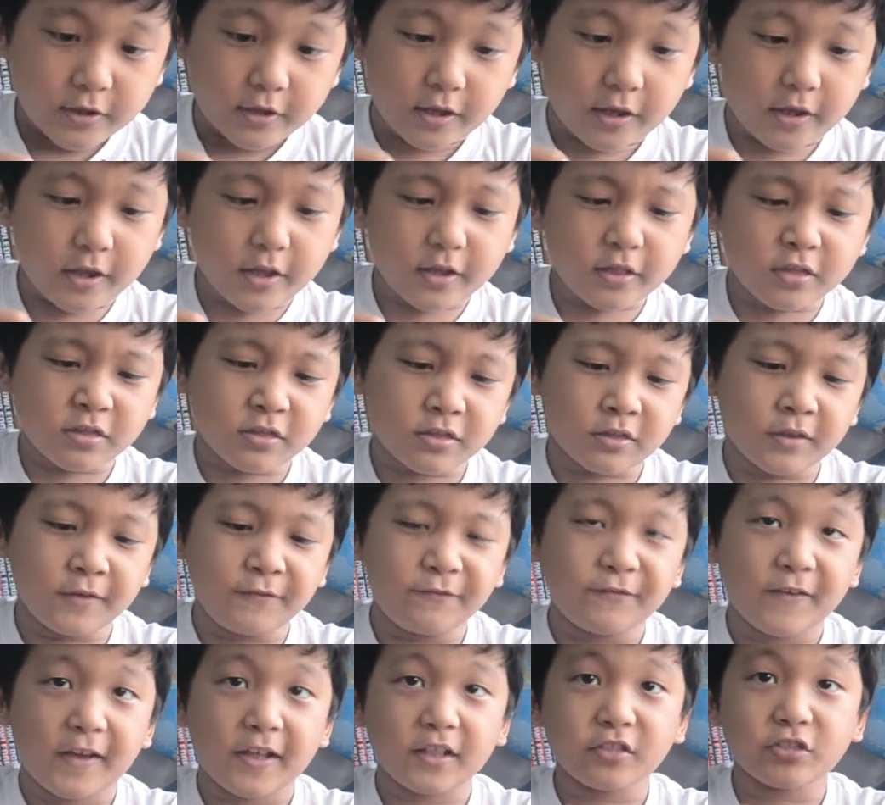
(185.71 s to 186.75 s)
Its
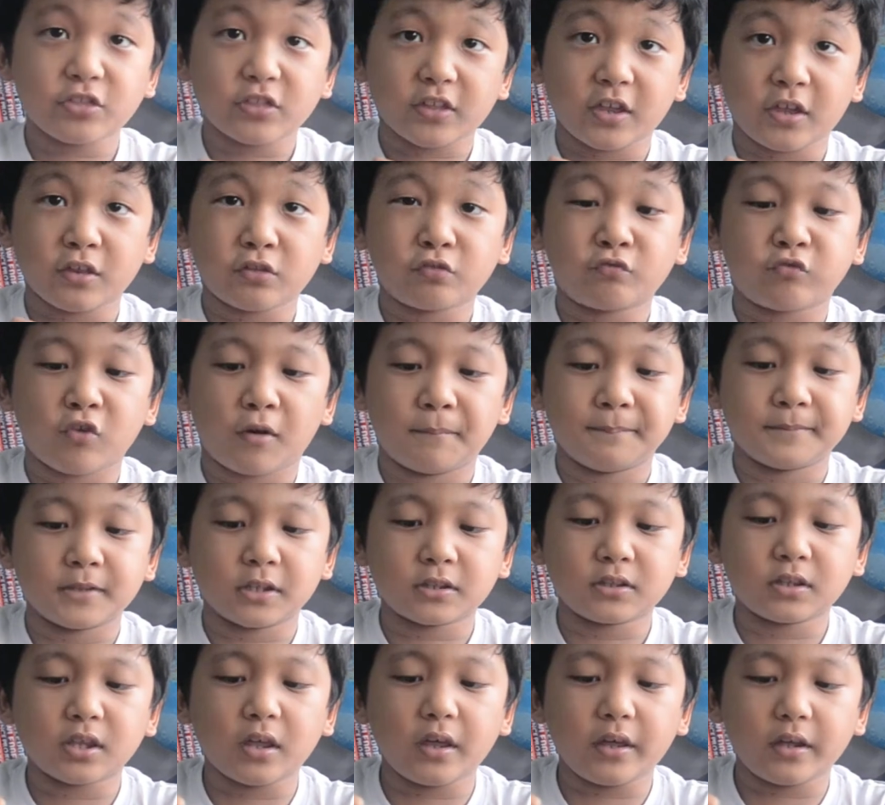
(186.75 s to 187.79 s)
defense is from
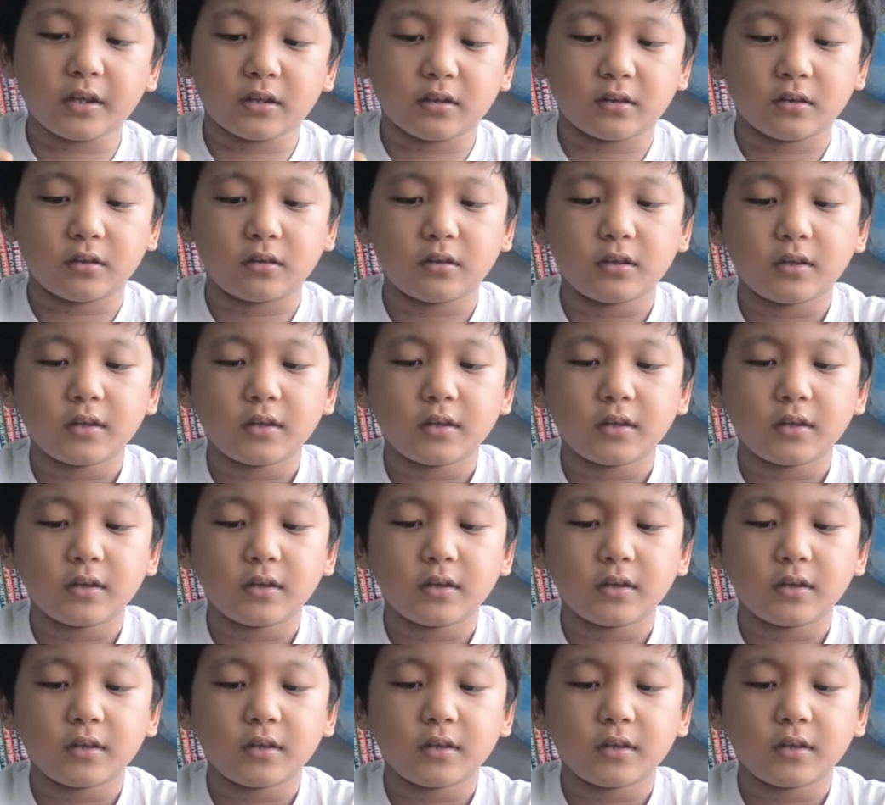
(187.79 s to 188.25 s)
the tail.